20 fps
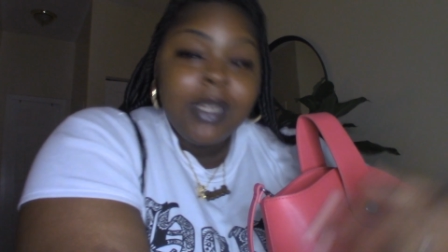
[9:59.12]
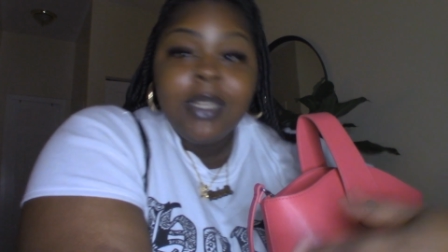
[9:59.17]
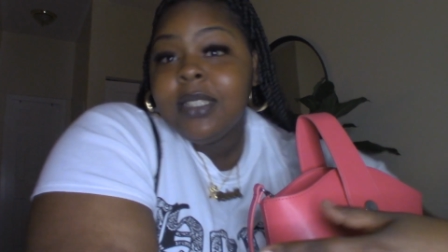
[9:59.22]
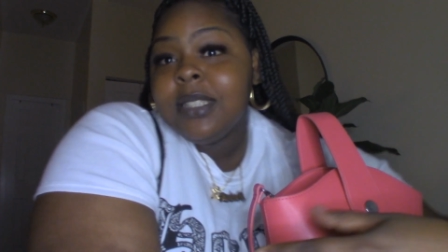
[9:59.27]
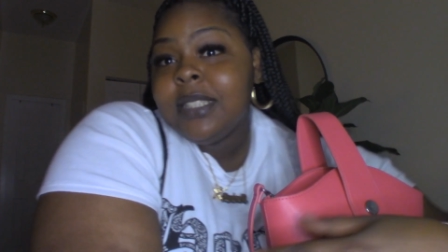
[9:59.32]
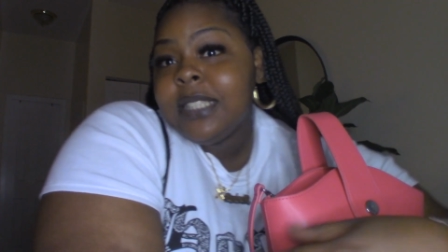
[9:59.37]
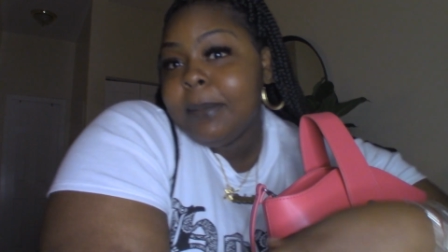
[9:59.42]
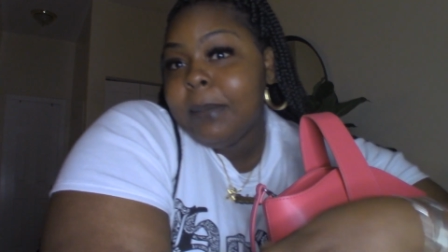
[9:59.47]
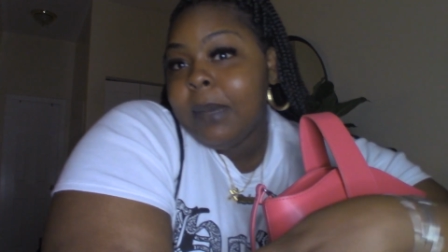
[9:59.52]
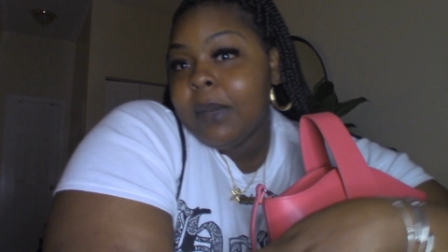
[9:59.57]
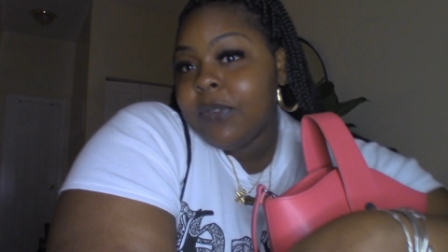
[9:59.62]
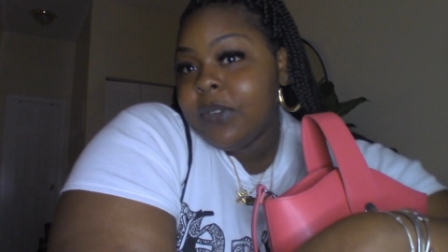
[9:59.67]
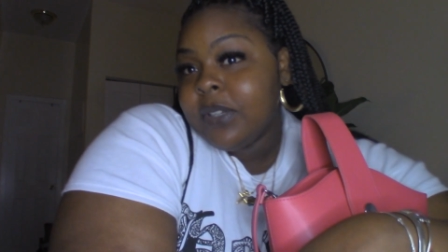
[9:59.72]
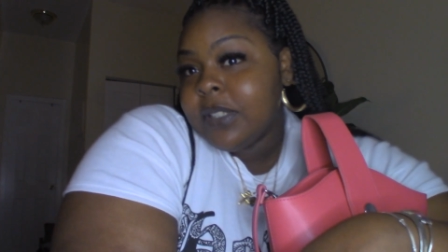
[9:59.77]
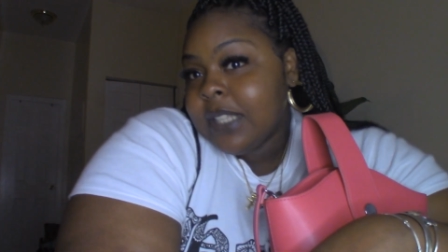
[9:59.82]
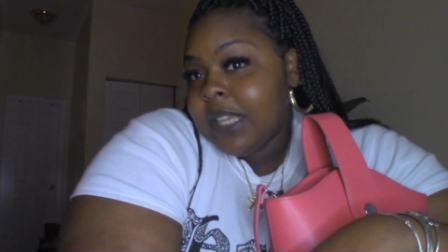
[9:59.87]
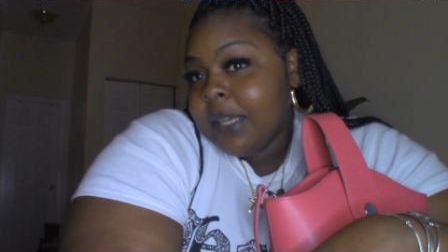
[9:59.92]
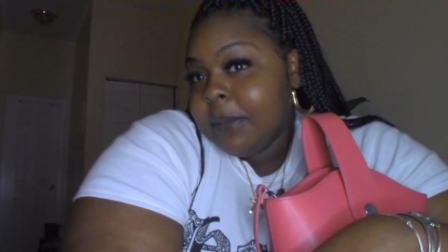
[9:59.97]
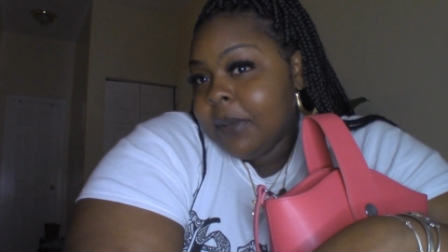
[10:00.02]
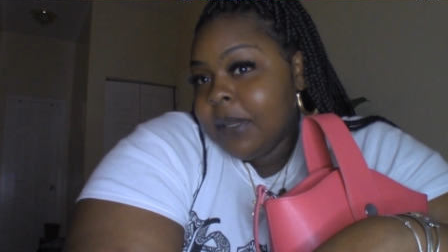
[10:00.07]
It's like my first
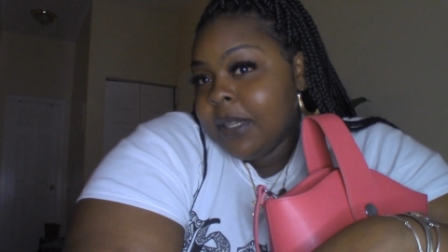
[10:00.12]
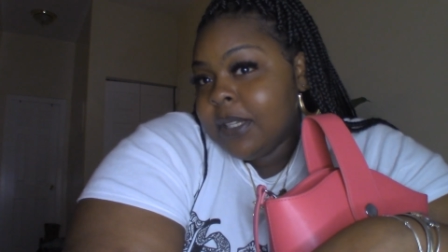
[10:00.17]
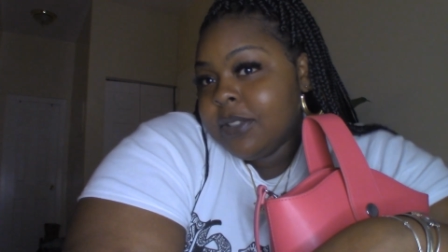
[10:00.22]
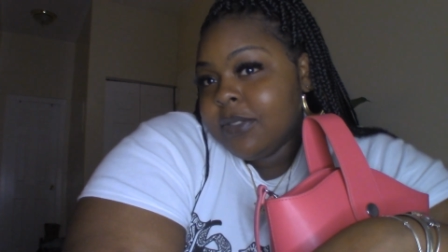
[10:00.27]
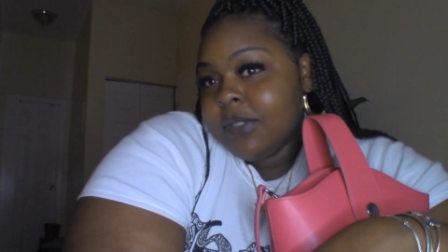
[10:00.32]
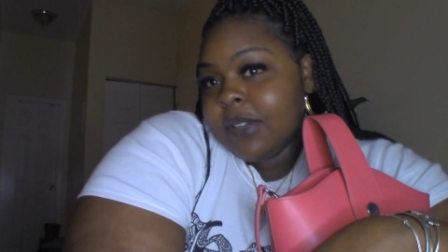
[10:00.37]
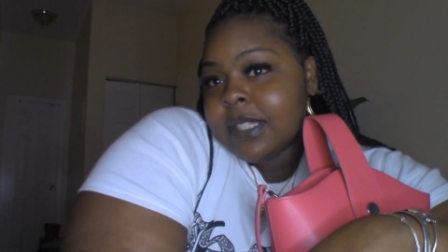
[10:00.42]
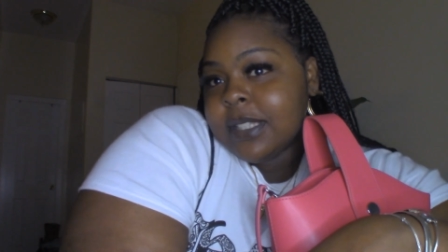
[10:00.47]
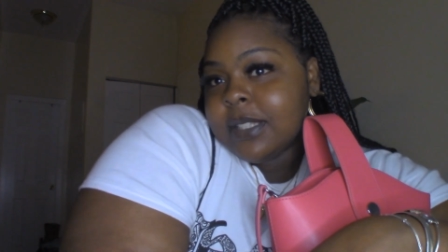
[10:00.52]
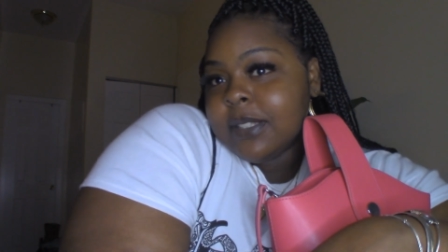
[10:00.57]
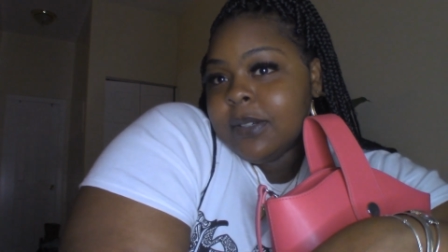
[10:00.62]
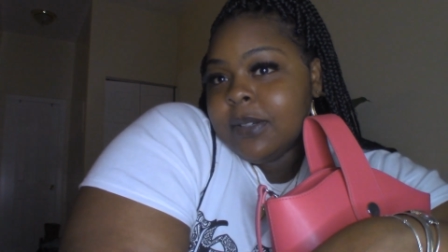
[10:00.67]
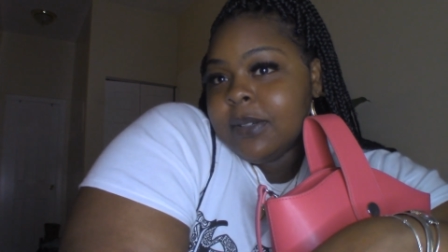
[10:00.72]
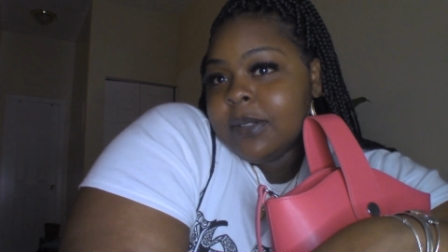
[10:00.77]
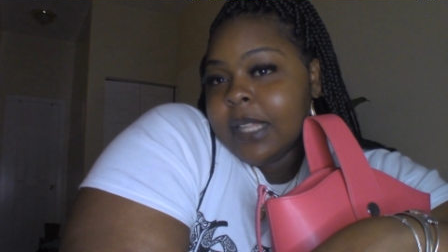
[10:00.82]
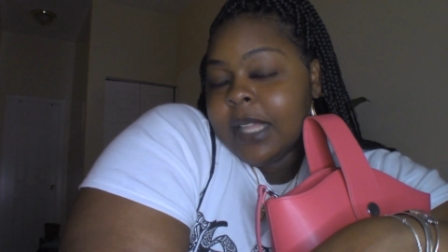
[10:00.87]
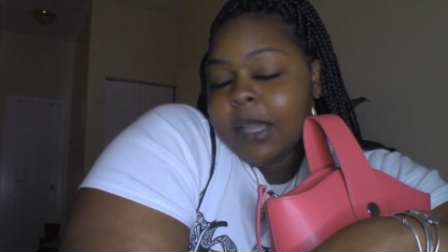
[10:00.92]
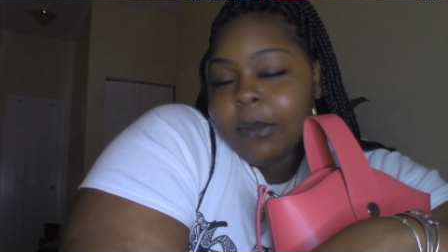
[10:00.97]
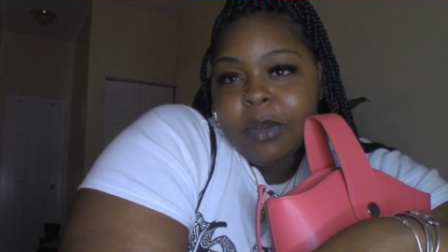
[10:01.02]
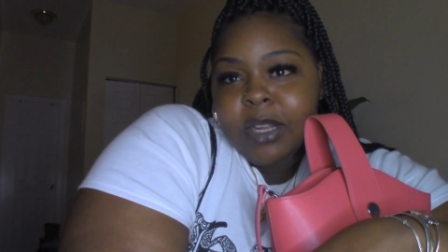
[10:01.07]
time being dressed on
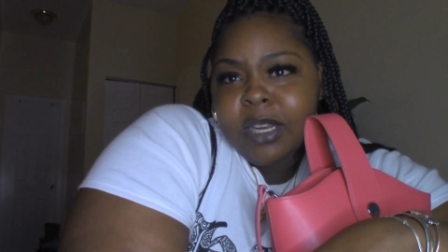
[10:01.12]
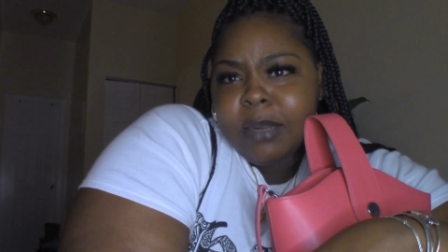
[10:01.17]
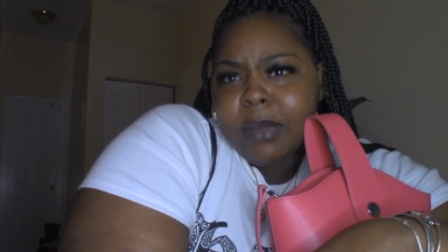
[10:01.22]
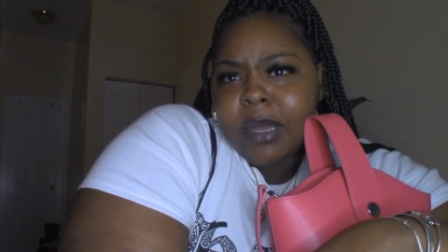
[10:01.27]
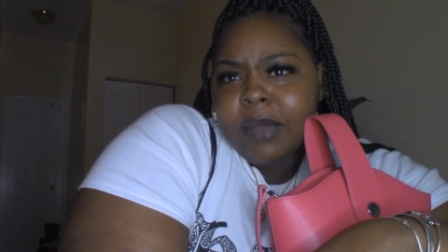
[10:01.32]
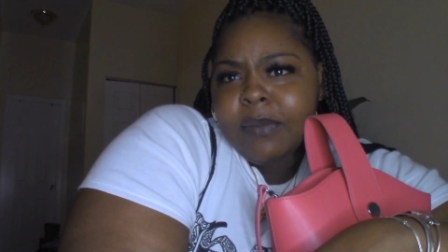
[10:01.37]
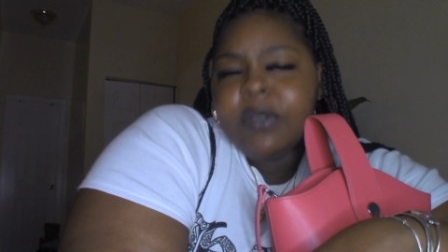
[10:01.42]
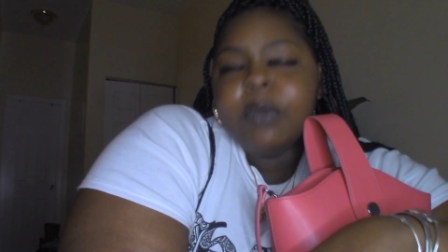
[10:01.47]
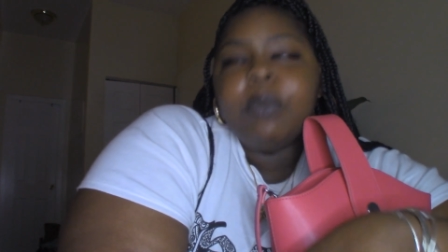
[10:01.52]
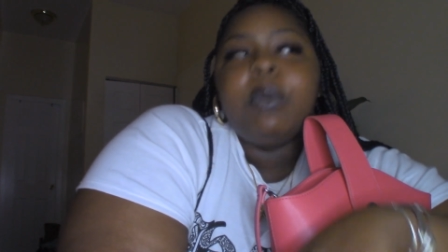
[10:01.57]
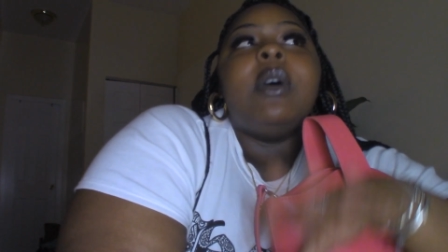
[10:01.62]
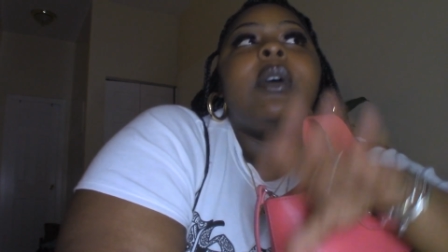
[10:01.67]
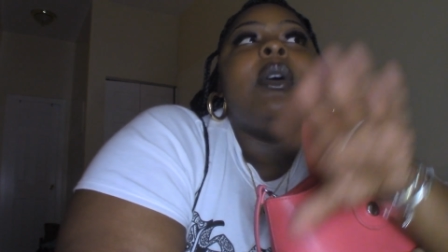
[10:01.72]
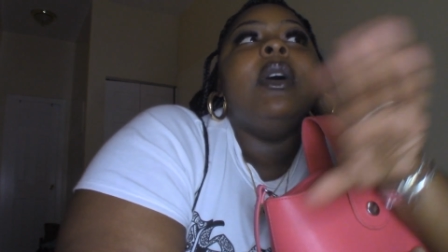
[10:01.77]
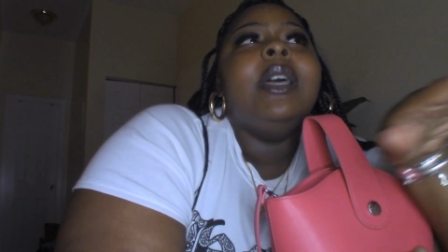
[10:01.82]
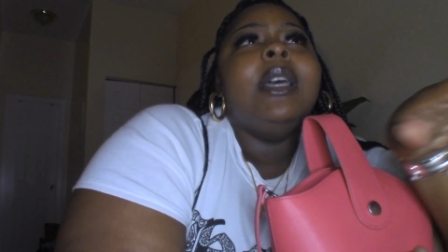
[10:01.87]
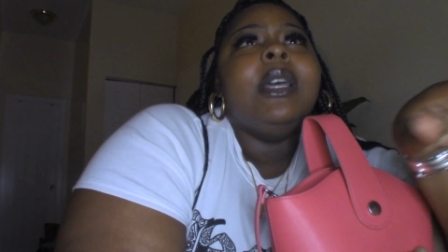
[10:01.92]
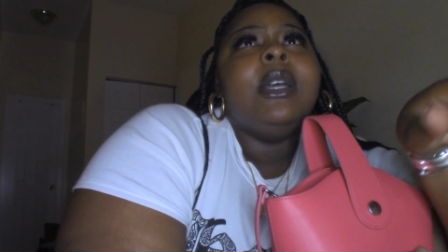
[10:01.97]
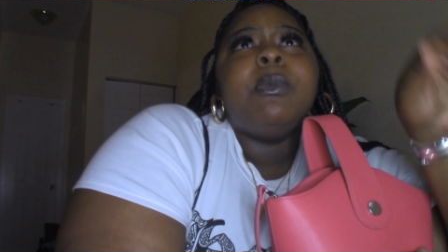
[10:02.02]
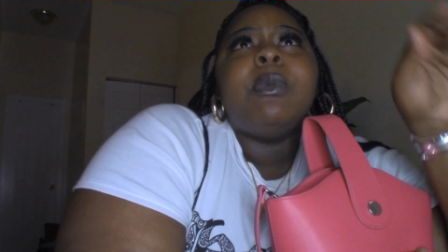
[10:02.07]
like one of my well,
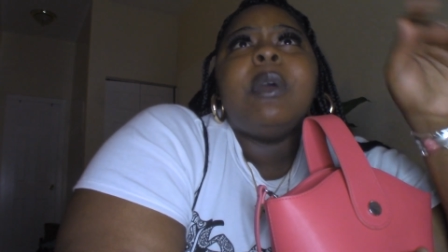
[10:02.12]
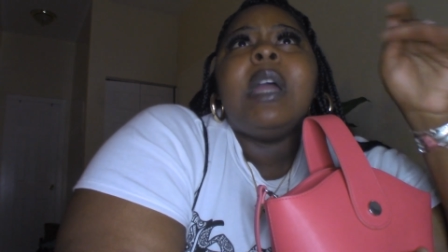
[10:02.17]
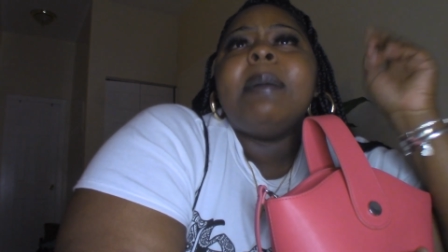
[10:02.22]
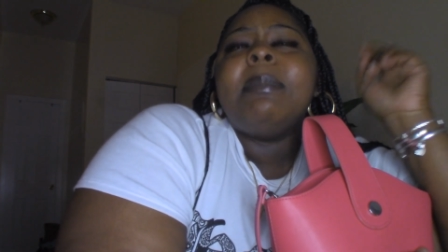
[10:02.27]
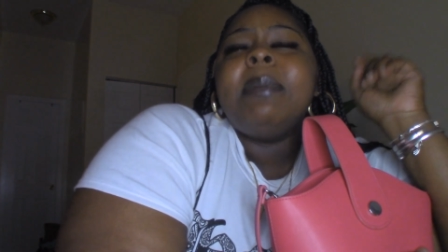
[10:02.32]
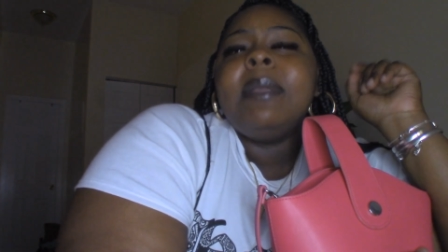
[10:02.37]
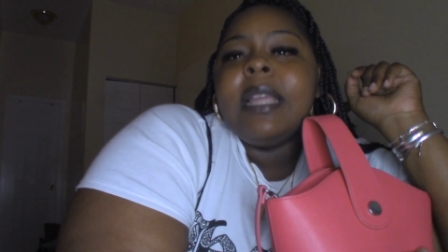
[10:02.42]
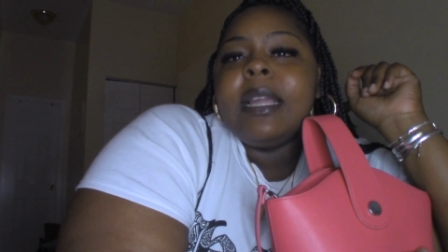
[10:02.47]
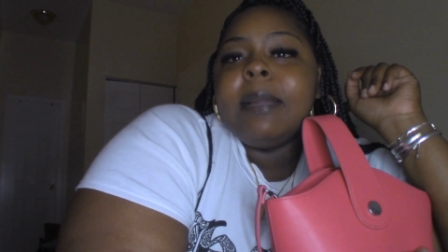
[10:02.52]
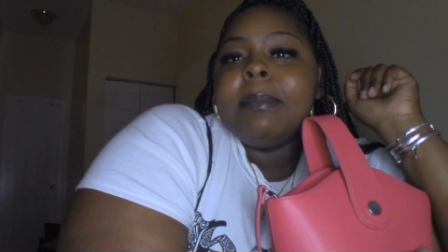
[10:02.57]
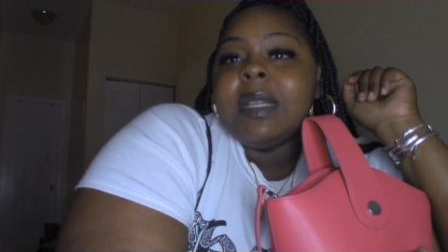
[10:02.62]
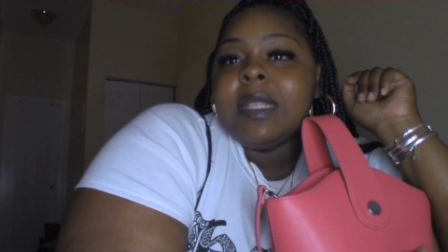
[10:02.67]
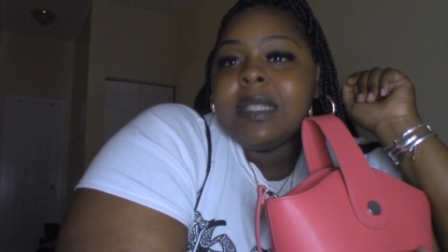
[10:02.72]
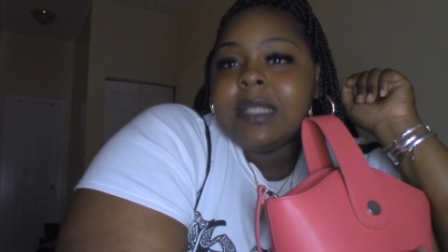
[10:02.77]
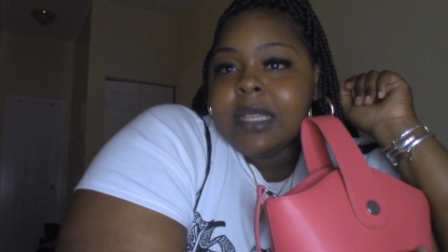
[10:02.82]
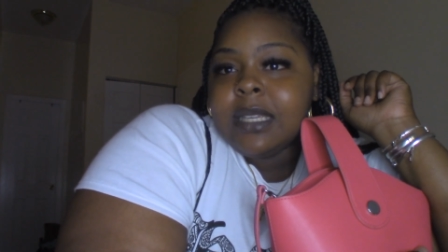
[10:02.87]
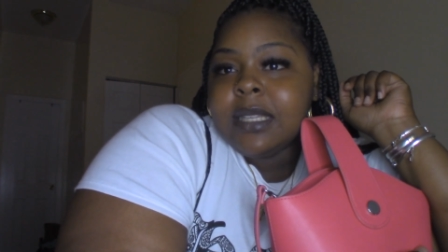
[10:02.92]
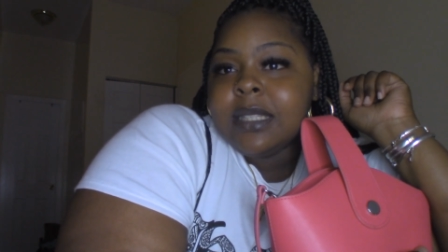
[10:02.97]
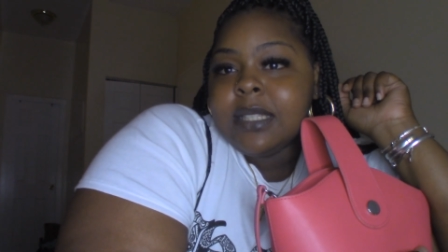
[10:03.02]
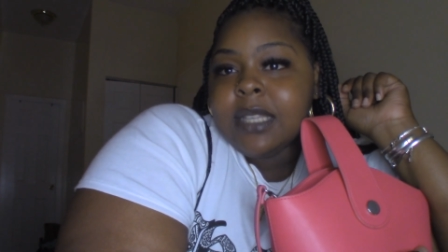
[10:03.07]
probably like my
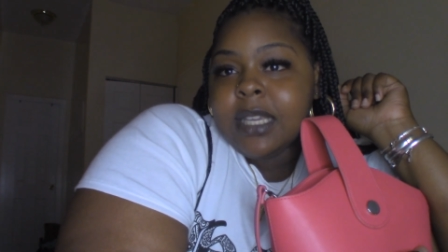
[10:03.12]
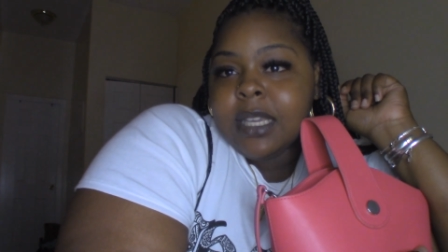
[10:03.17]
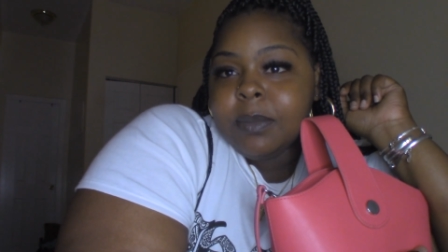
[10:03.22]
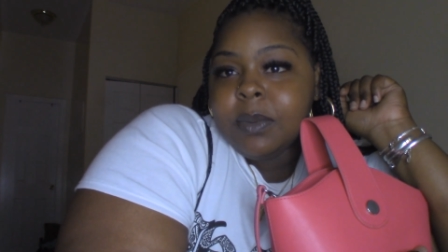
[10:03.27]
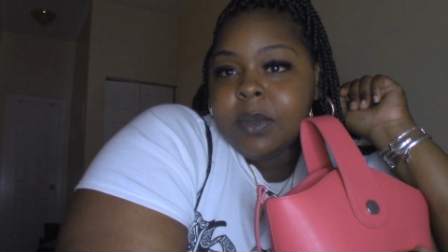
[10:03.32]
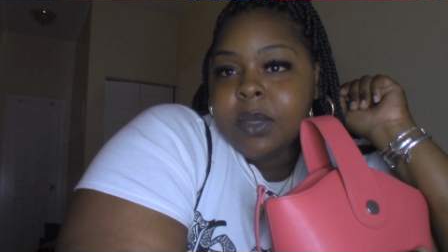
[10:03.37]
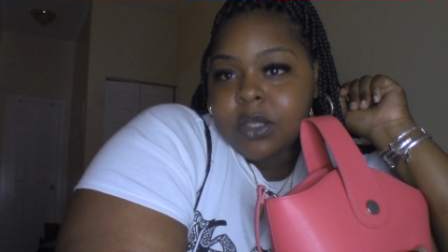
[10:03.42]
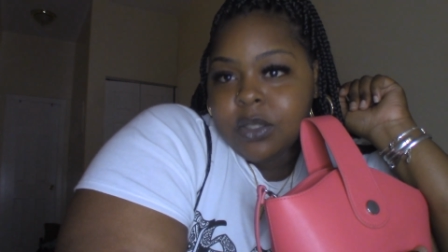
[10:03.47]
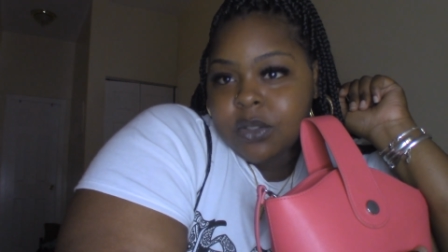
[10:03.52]
second time being